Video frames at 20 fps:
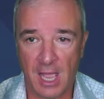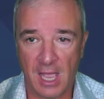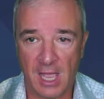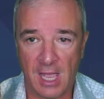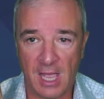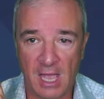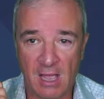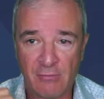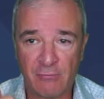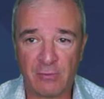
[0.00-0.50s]

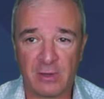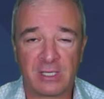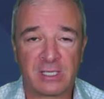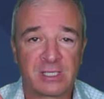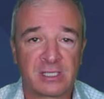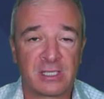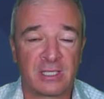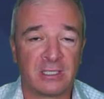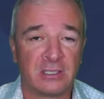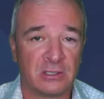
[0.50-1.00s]
every
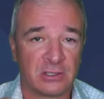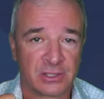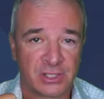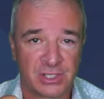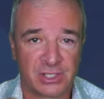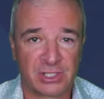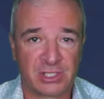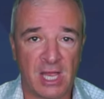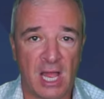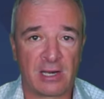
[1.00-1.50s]
single
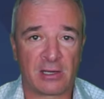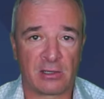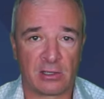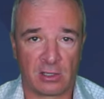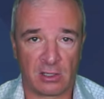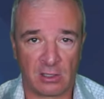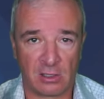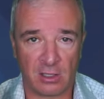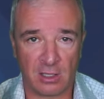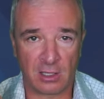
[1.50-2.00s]

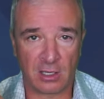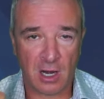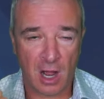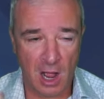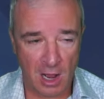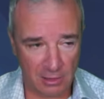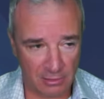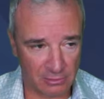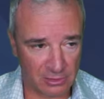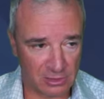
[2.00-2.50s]
senator and
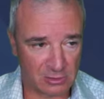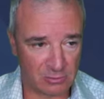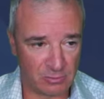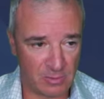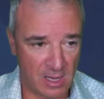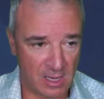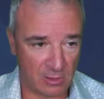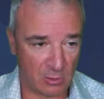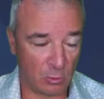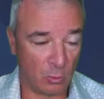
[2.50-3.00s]

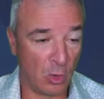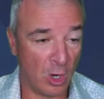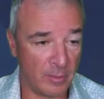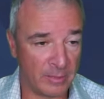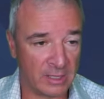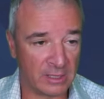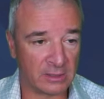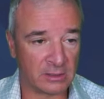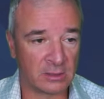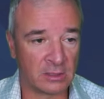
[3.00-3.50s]
congressman and
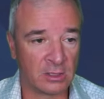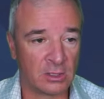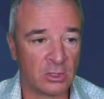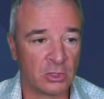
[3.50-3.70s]
woman